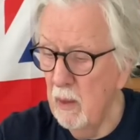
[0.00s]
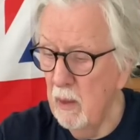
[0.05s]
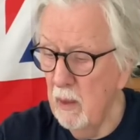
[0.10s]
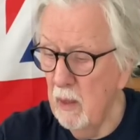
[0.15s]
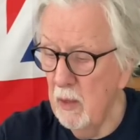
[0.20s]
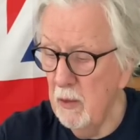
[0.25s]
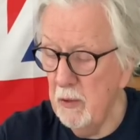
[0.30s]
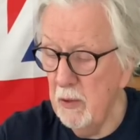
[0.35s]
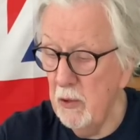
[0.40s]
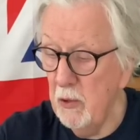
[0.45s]

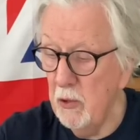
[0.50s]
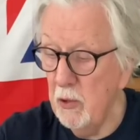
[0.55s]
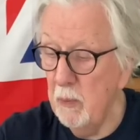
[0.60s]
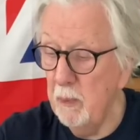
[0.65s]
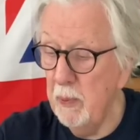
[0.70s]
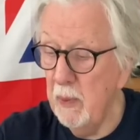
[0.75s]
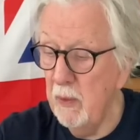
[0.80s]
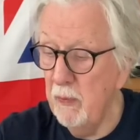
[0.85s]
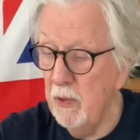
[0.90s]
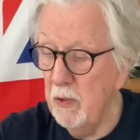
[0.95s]
as he should
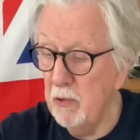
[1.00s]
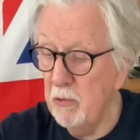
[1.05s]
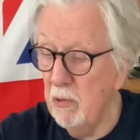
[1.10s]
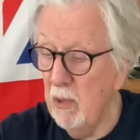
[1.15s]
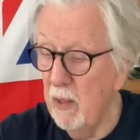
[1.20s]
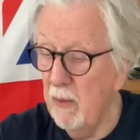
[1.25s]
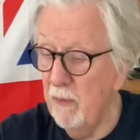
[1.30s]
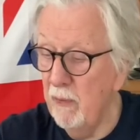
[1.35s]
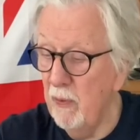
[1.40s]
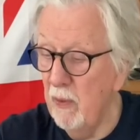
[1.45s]
be, of his
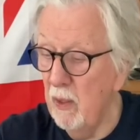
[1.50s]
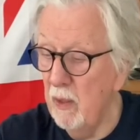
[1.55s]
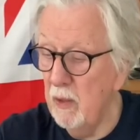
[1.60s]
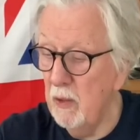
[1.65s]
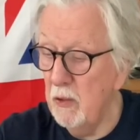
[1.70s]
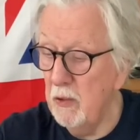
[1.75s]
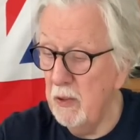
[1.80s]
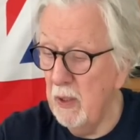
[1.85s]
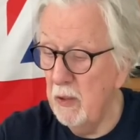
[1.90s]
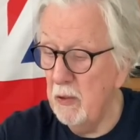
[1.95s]
grandfather,
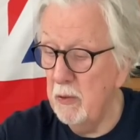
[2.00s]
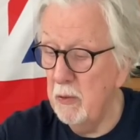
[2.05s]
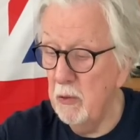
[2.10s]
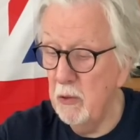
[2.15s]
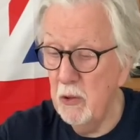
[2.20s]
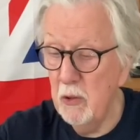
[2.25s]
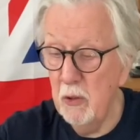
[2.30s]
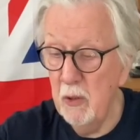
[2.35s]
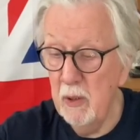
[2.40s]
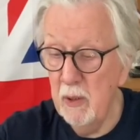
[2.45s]
Cecil
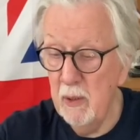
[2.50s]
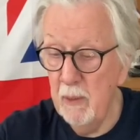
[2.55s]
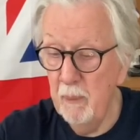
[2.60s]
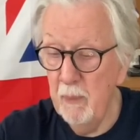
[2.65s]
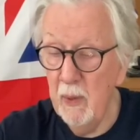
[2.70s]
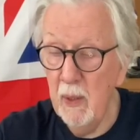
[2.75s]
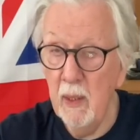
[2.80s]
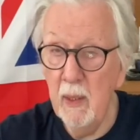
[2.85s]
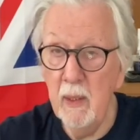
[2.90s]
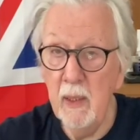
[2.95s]
Joyner.
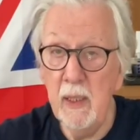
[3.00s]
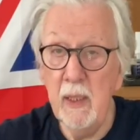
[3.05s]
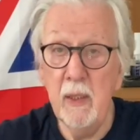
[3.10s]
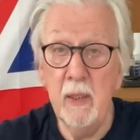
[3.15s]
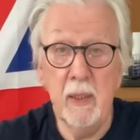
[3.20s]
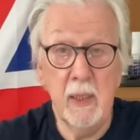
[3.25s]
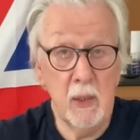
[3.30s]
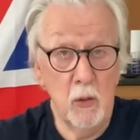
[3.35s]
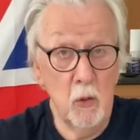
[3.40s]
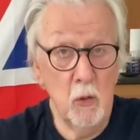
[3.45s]
And
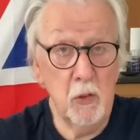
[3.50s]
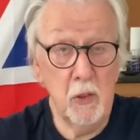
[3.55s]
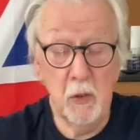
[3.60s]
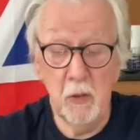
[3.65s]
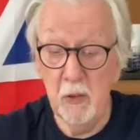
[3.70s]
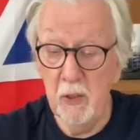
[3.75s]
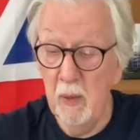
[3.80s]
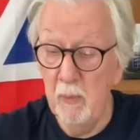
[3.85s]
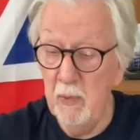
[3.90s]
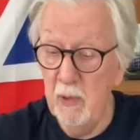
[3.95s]
he also
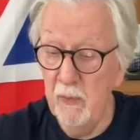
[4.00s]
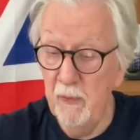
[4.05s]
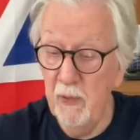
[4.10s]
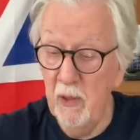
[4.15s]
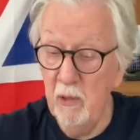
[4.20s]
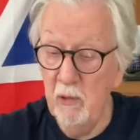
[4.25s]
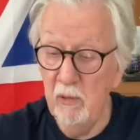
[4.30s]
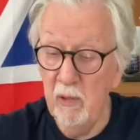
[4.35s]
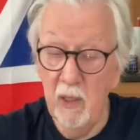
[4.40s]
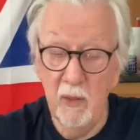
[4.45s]
sent me a
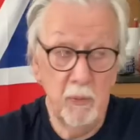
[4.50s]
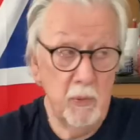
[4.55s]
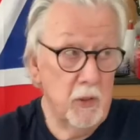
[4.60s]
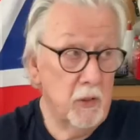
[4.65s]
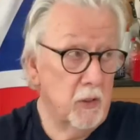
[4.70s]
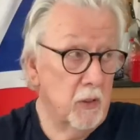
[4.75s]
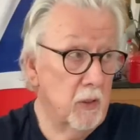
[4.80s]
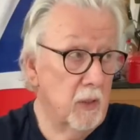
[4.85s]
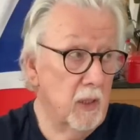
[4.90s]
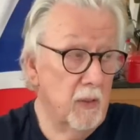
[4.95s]
photograph,
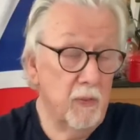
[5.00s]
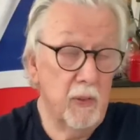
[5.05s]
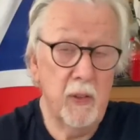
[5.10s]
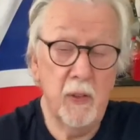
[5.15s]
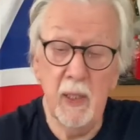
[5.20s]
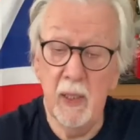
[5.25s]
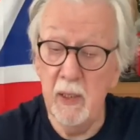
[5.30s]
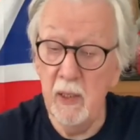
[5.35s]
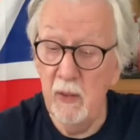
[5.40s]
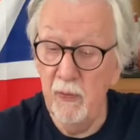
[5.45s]
which is lovely.
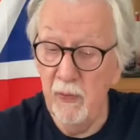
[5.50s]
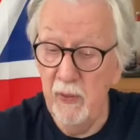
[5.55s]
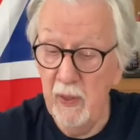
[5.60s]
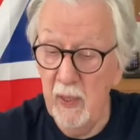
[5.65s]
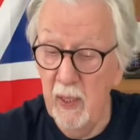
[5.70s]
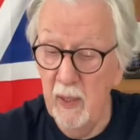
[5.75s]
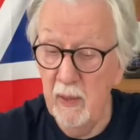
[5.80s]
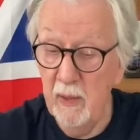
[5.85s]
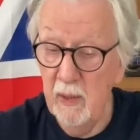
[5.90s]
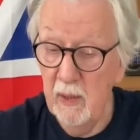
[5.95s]
Thank you for
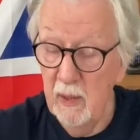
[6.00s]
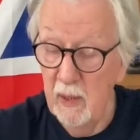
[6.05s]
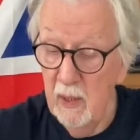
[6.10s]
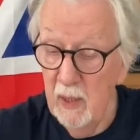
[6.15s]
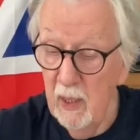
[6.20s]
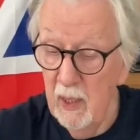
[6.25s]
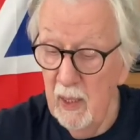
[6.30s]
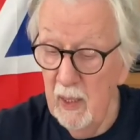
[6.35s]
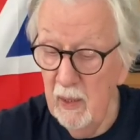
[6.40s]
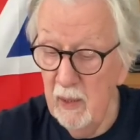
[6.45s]
that,
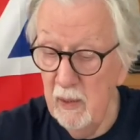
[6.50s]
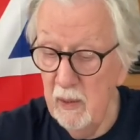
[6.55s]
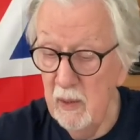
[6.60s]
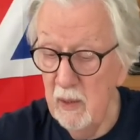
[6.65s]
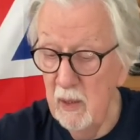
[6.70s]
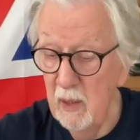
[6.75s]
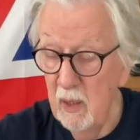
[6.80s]
Alan.